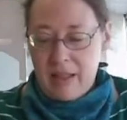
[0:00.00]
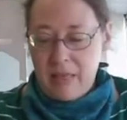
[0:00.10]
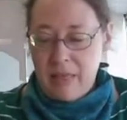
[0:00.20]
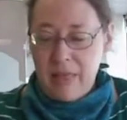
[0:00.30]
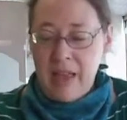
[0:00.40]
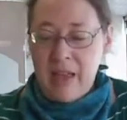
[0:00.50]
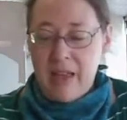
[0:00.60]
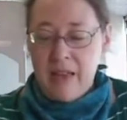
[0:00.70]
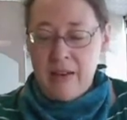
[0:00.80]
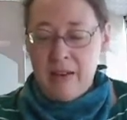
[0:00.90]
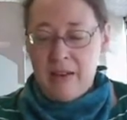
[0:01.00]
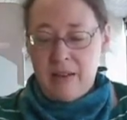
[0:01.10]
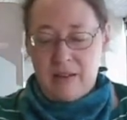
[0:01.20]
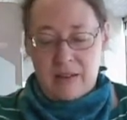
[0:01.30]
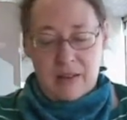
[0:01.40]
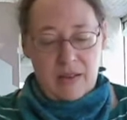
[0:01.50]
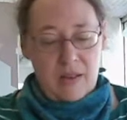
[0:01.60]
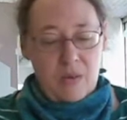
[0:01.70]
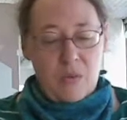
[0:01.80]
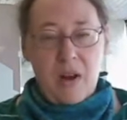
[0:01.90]
and then
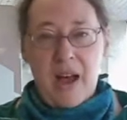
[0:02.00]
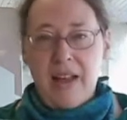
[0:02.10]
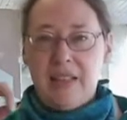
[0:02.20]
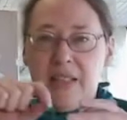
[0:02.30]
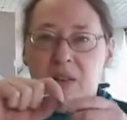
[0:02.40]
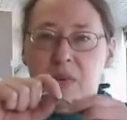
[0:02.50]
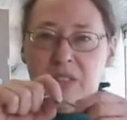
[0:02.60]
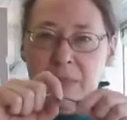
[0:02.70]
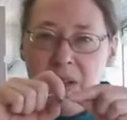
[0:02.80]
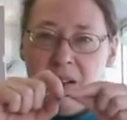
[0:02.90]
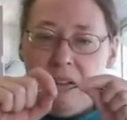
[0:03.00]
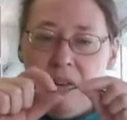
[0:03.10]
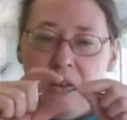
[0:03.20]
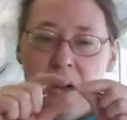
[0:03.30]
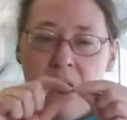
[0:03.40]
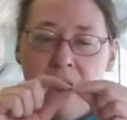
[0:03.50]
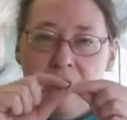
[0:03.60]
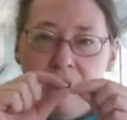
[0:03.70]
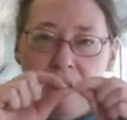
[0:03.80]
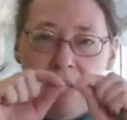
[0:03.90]
what I did was I made a little
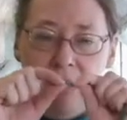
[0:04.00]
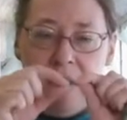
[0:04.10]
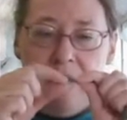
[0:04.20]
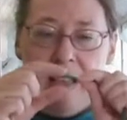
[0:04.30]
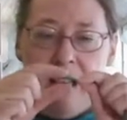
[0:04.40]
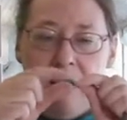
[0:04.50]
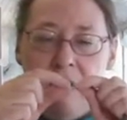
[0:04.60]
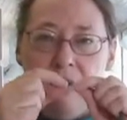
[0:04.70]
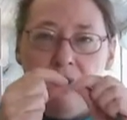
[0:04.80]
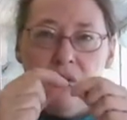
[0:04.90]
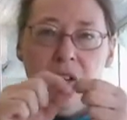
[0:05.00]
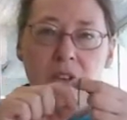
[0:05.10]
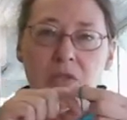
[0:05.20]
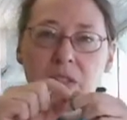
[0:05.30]
knot in the end of the string.